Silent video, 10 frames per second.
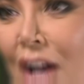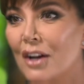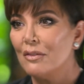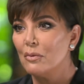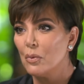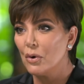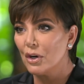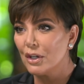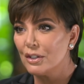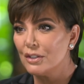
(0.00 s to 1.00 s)
parents to
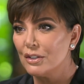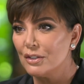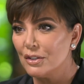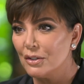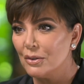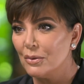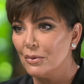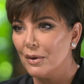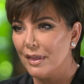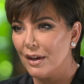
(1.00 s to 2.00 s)
daughter Dream, who
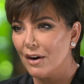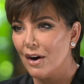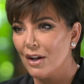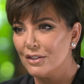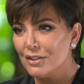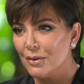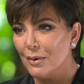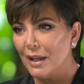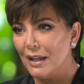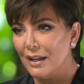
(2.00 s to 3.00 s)
is now 5 years old,